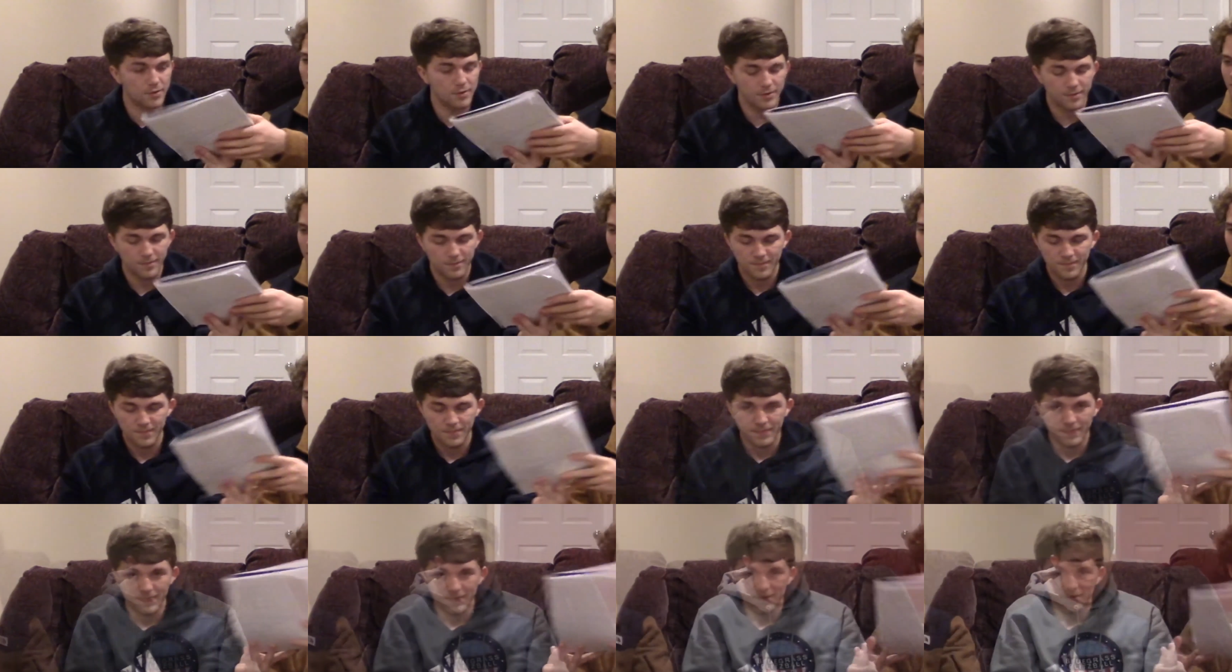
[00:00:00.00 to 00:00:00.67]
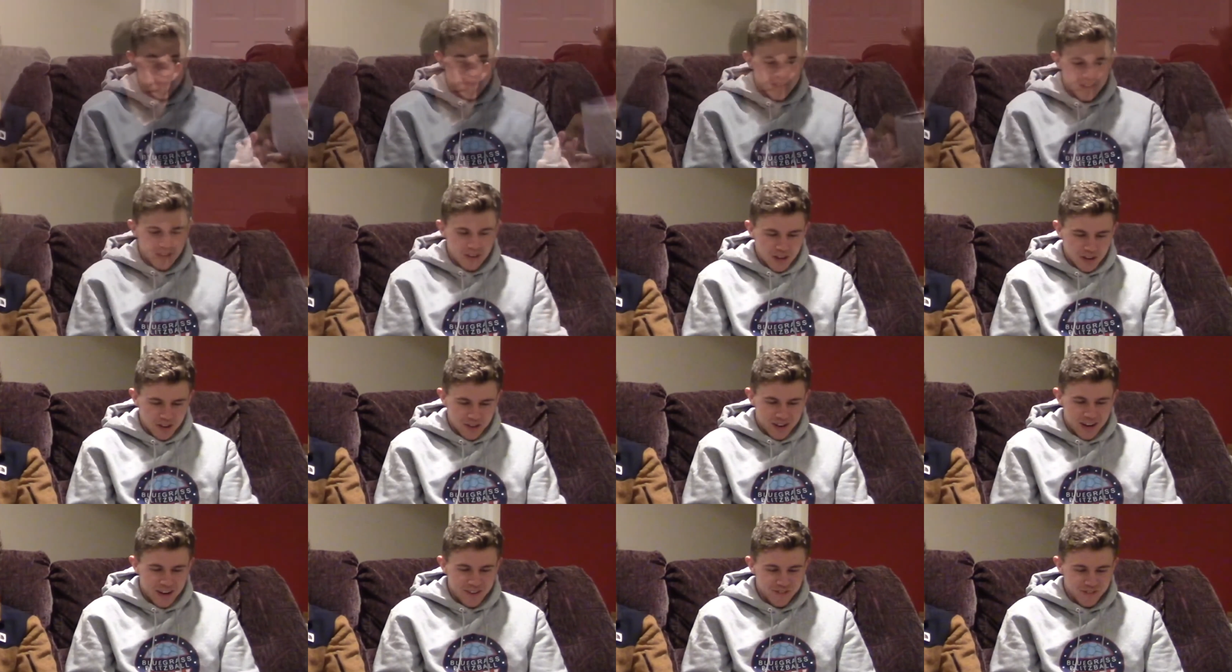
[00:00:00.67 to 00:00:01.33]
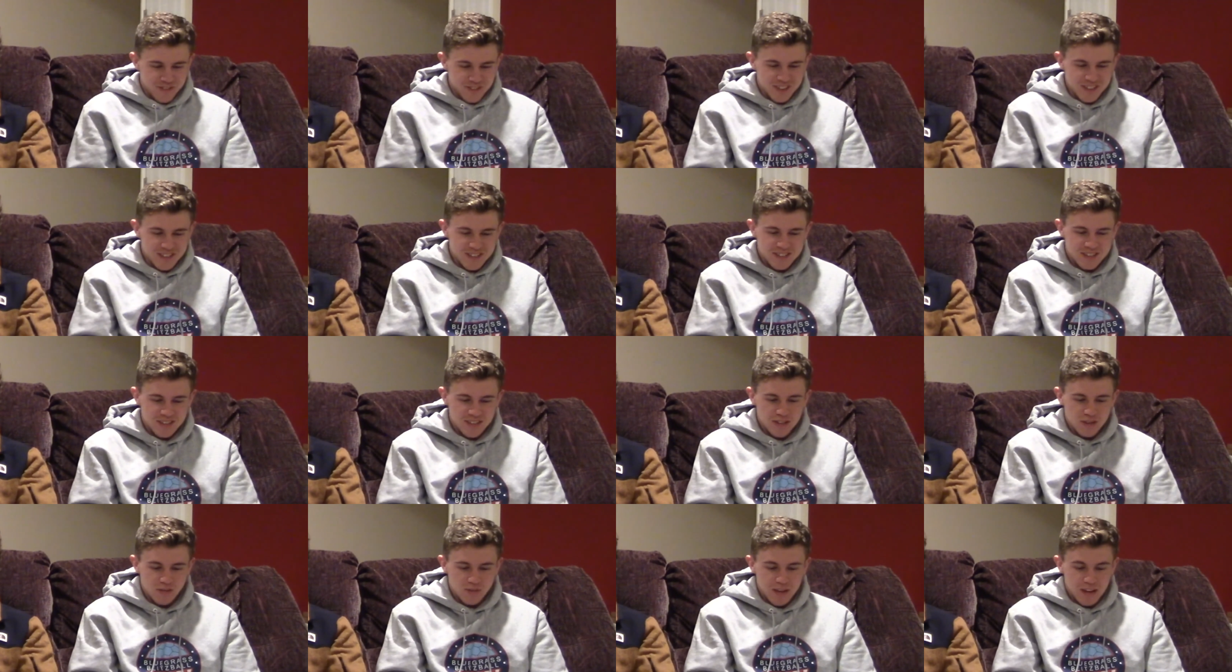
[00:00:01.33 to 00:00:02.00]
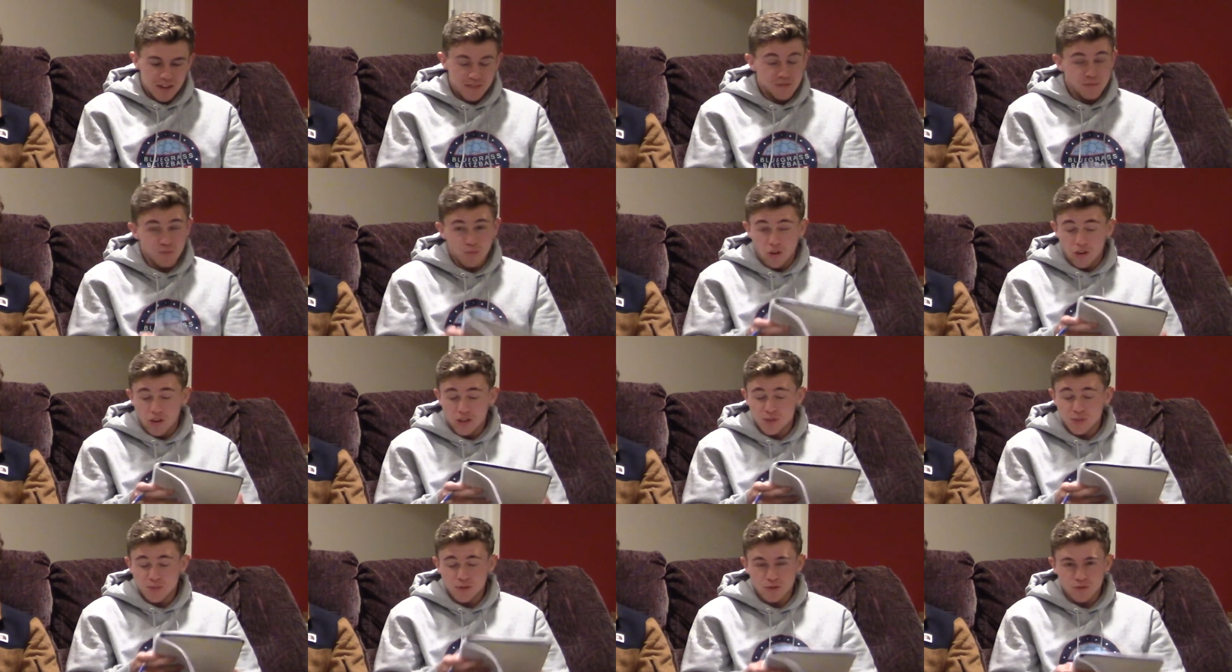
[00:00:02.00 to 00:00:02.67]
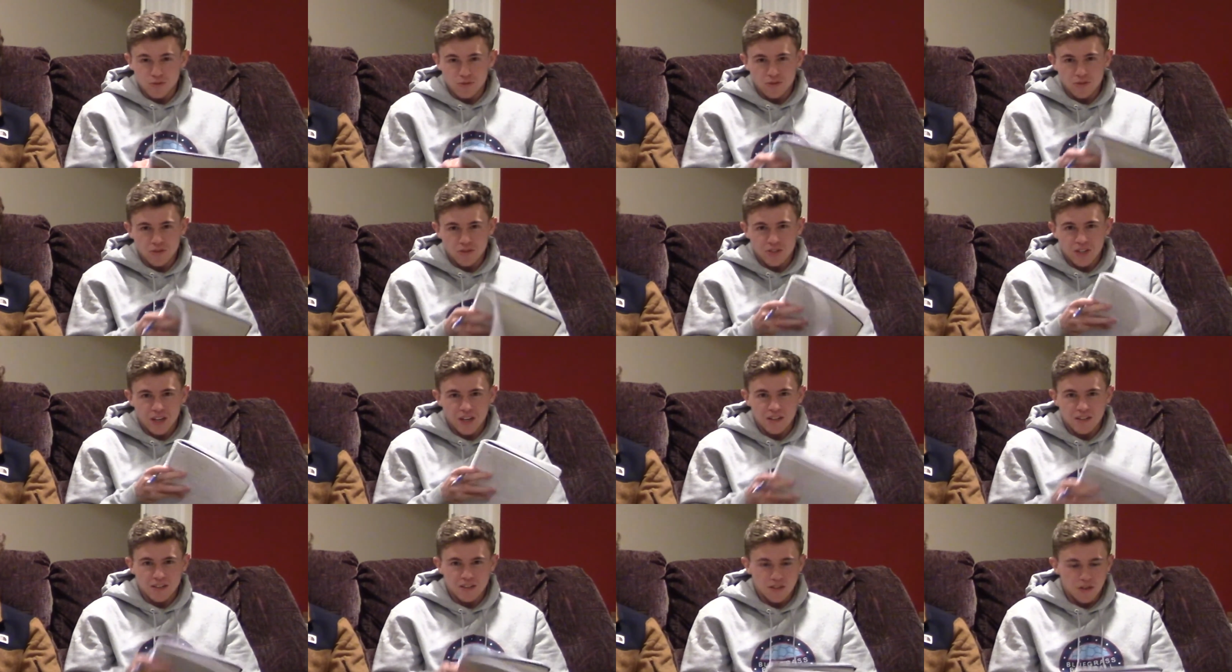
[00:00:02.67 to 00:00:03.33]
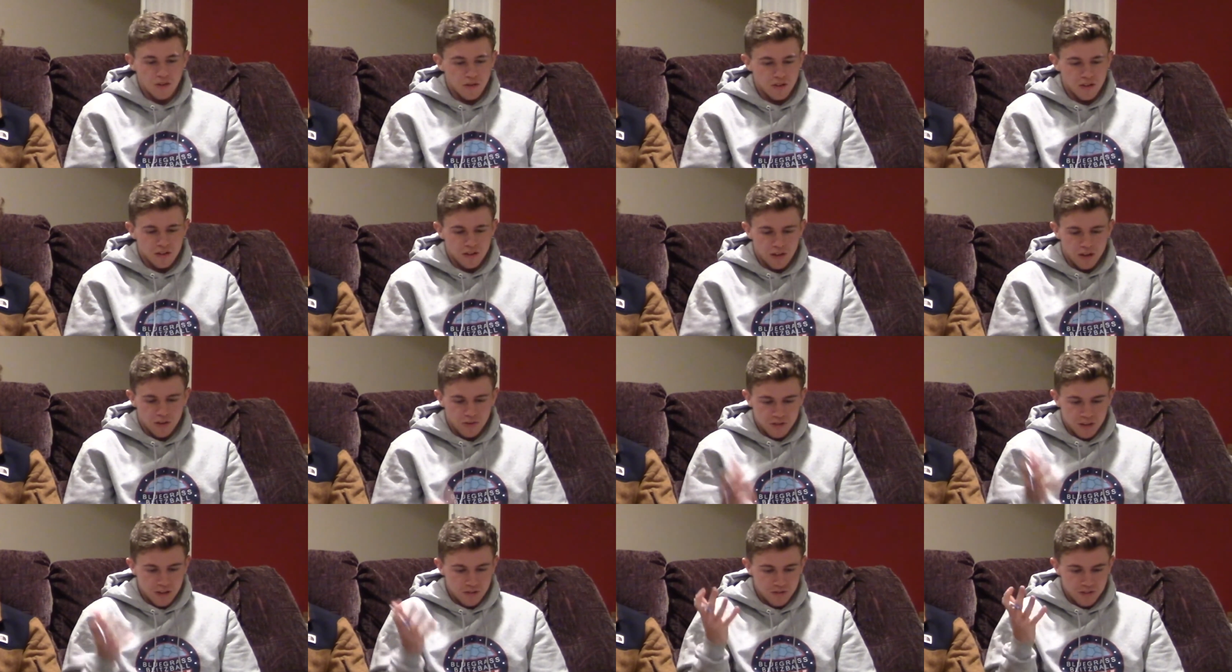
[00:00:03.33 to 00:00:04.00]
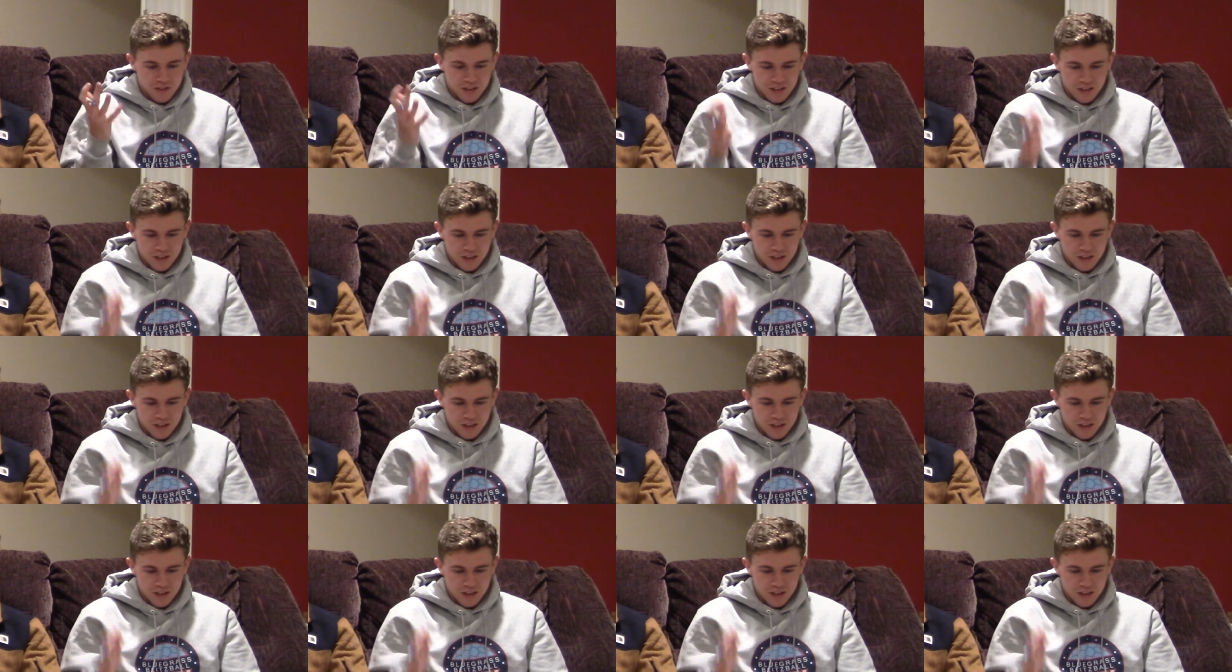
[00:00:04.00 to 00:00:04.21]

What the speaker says: Alrighty. Alright, for this year we have multiple rule changes going along with everything else